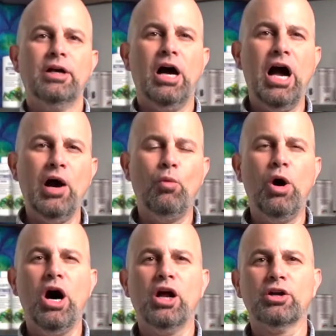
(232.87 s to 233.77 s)
Hot
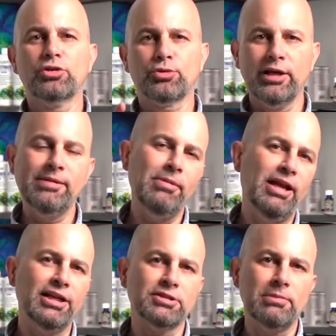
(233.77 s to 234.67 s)
water, 3
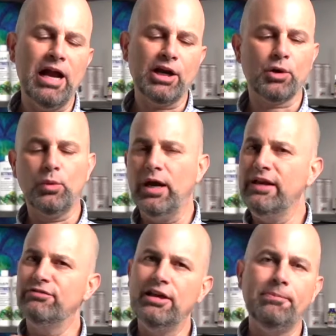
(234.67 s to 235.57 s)
minutes,
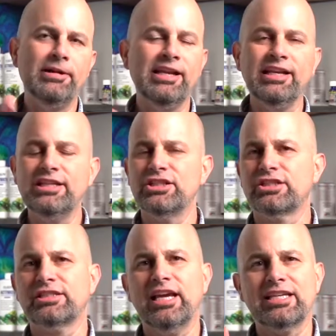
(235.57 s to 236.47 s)
microwave, dip it in. It
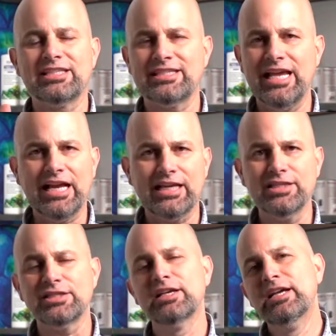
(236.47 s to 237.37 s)
just takes
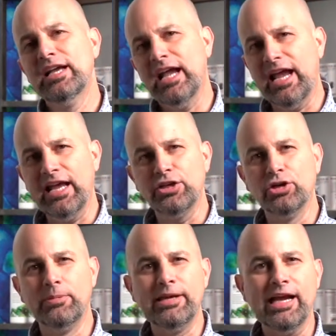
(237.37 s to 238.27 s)
seconds, and
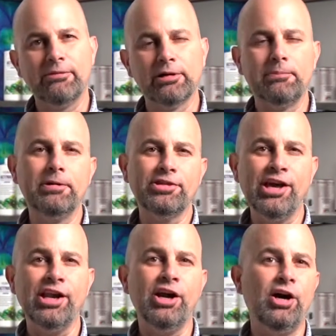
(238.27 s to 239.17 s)
you'll be able to put
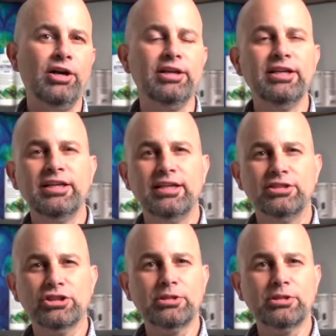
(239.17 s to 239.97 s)
that on just